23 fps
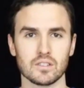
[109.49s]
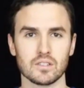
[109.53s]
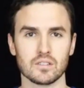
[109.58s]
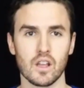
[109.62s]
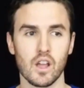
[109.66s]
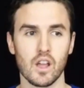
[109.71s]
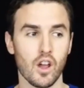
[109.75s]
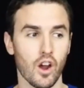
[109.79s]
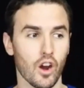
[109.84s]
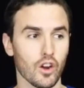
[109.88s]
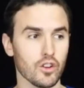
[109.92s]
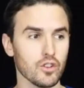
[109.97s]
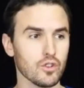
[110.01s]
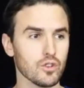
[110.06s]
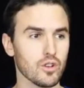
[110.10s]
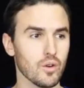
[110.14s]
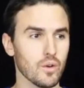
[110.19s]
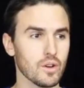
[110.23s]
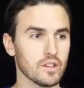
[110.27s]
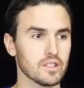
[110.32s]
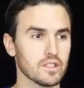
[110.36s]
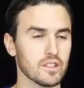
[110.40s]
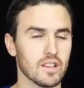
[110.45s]
Are you going
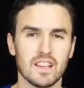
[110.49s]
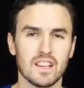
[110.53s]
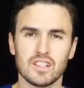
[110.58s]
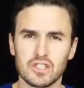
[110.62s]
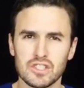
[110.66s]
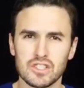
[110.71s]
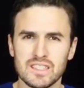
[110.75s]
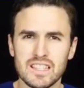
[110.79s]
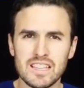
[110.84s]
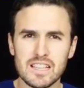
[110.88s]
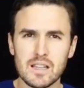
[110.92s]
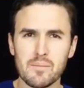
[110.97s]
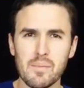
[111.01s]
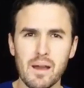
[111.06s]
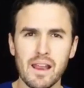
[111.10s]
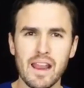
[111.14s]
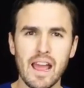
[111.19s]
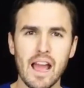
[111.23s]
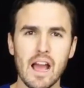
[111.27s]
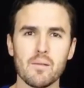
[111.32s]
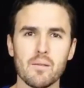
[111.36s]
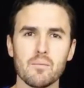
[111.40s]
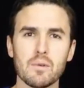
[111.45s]
to just think about how
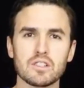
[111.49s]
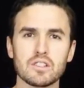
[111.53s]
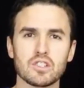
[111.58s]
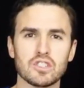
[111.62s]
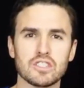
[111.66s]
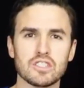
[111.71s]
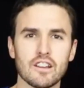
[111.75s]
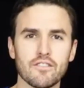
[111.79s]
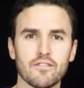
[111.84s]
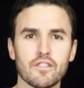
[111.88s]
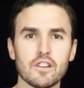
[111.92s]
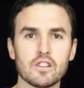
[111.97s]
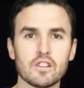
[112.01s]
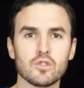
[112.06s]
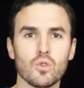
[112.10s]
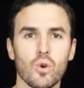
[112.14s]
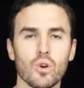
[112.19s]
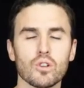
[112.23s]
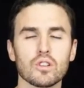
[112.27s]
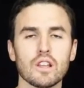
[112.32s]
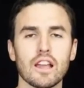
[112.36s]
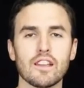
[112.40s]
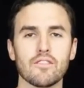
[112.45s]
much different your
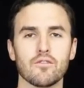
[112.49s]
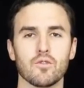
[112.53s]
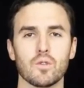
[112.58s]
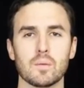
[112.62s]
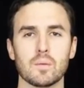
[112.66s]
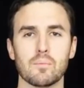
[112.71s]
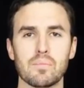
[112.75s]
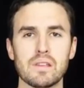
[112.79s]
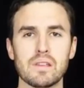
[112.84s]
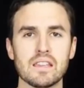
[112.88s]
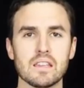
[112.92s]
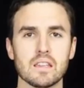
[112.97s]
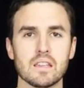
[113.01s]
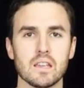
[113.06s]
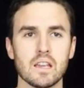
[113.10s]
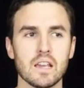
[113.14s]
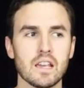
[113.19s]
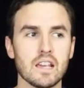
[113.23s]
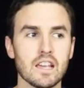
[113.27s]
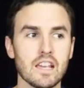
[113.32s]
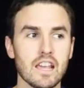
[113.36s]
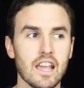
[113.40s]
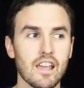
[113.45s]
life would be
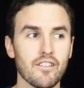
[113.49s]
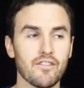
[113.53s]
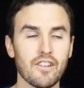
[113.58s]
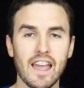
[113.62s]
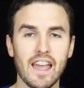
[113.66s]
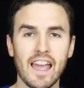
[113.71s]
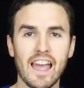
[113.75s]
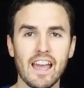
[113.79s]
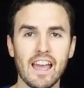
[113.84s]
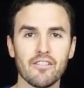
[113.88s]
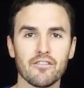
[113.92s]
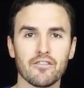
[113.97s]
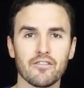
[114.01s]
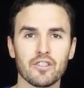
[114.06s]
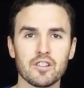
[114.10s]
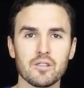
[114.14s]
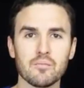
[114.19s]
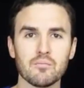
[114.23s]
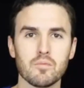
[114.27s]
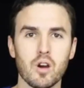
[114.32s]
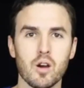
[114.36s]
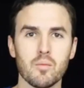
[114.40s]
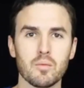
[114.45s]
if every
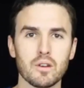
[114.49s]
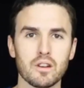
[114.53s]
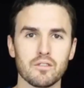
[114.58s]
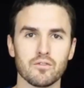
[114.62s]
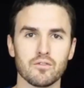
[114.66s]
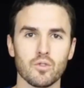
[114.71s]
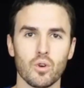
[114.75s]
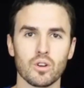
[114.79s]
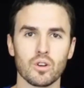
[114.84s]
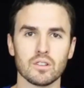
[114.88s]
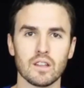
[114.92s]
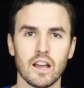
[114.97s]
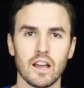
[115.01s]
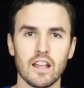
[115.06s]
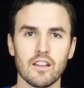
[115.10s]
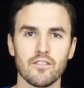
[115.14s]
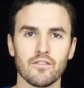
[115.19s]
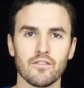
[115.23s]
moment of your life